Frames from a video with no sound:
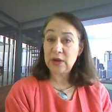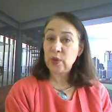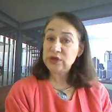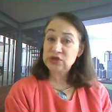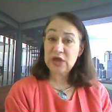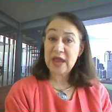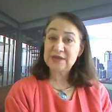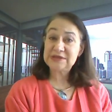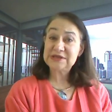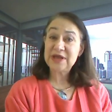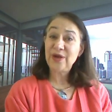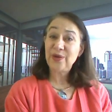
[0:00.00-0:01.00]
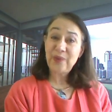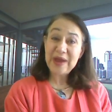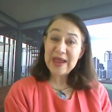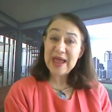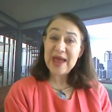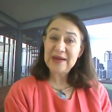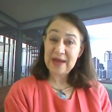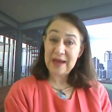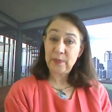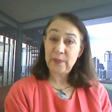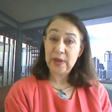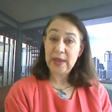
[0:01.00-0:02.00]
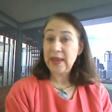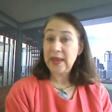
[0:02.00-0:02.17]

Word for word: in which case we end up